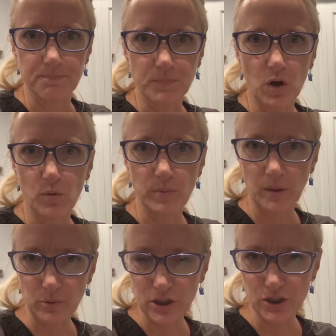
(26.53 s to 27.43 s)
home blood
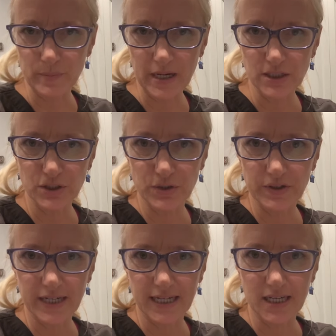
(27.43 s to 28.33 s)
pressure
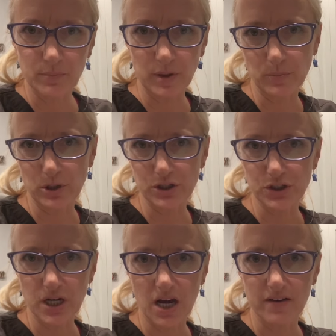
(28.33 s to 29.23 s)
monitoring, blood pressure
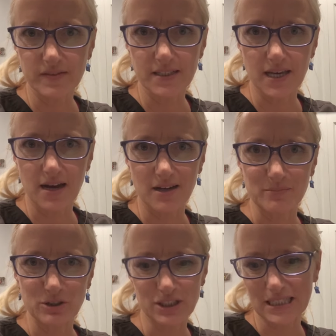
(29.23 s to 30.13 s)
cuffs,
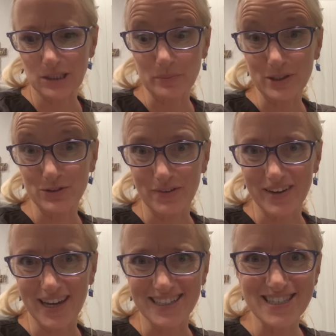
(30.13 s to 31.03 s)
just a little bit of
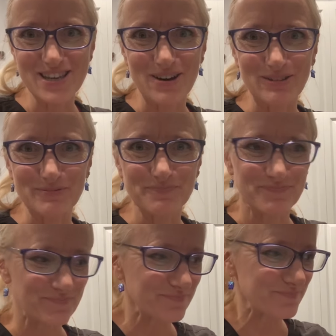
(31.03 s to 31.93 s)
trivia. So
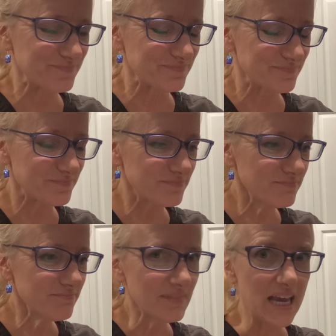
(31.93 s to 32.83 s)

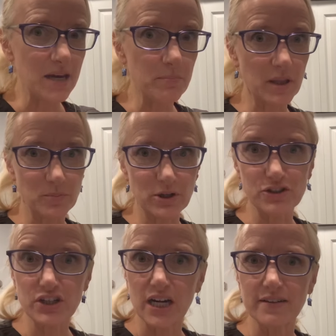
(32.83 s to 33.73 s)
a blood pressure
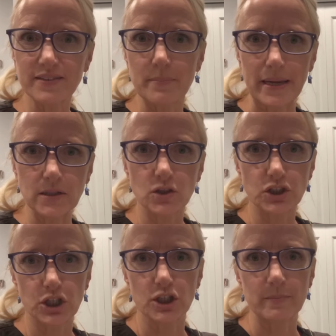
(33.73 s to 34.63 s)
cuff, the medical
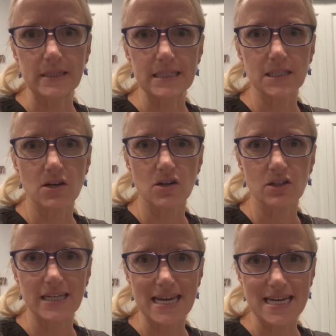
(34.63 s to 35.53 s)
term is
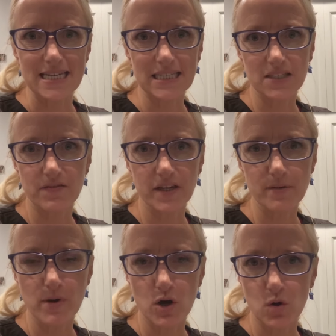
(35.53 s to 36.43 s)
called a
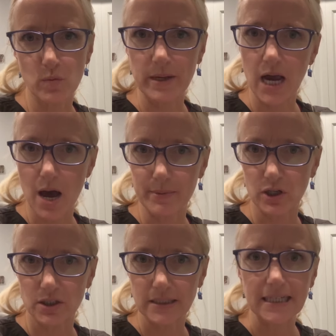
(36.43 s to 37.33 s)
sphygmomanometer.